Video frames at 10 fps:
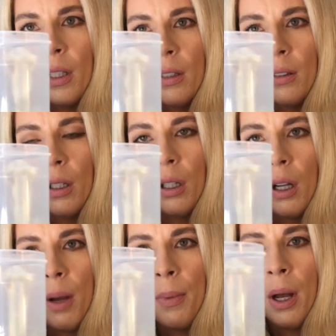it's going to
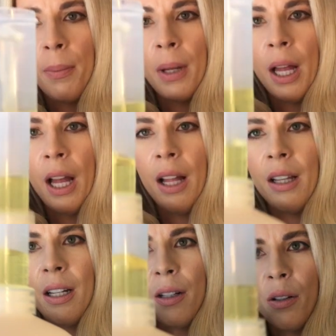come up, and
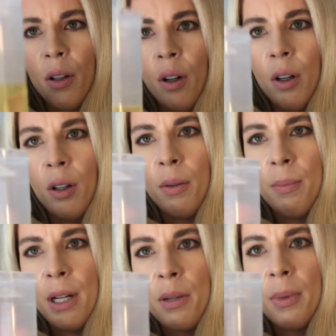then it's got
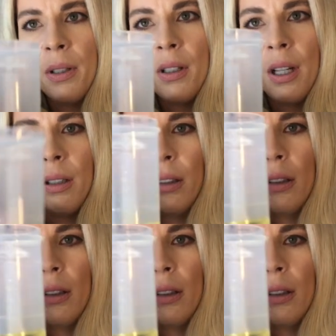measurements down the